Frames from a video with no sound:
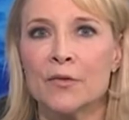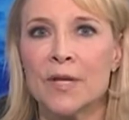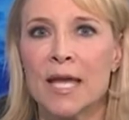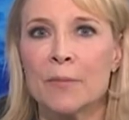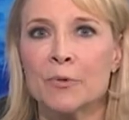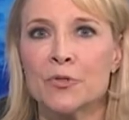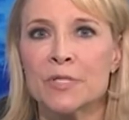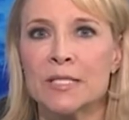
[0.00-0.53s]
and their
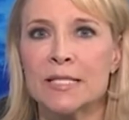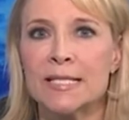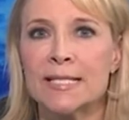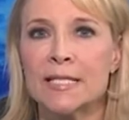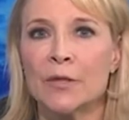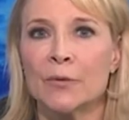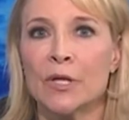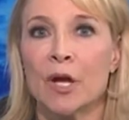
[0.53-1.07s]
neighbors in
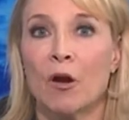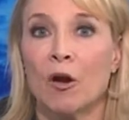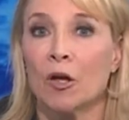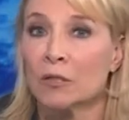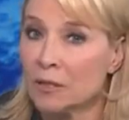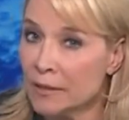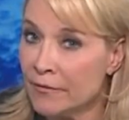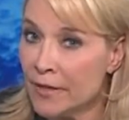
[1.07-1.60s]
Syria
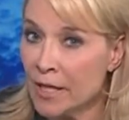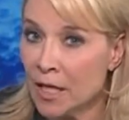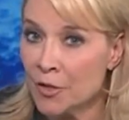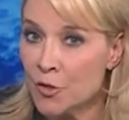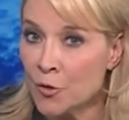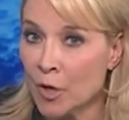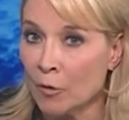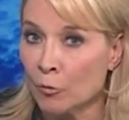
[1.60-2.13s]
are living
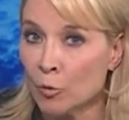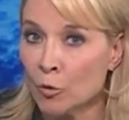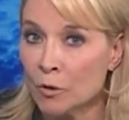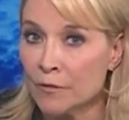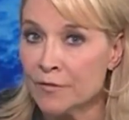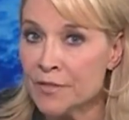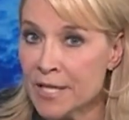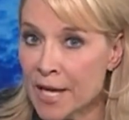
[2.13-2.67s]
under a rule
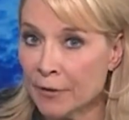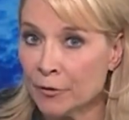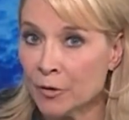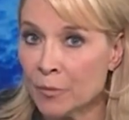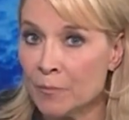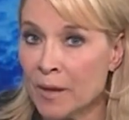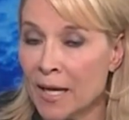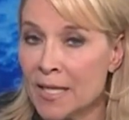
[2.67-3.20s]
of
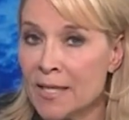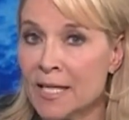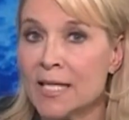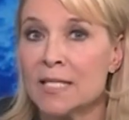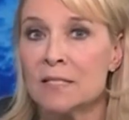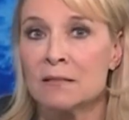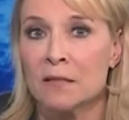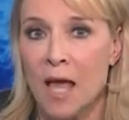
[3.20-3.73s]
terror by
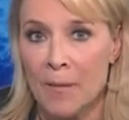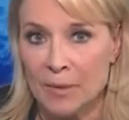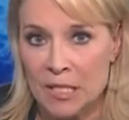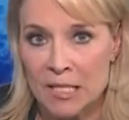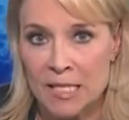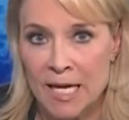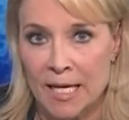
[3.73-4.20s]
the Islamic